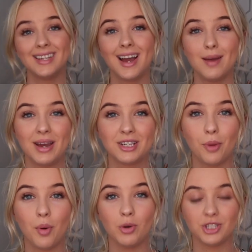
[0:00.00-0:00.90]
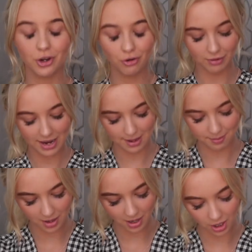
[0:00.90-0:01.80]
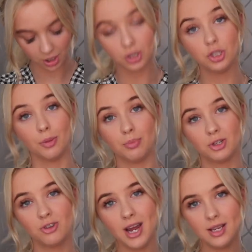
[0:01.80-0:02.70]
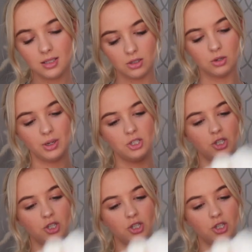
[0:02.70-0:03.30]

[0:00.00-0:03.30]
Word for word: thing I picked up was a cream jumper dress. So it's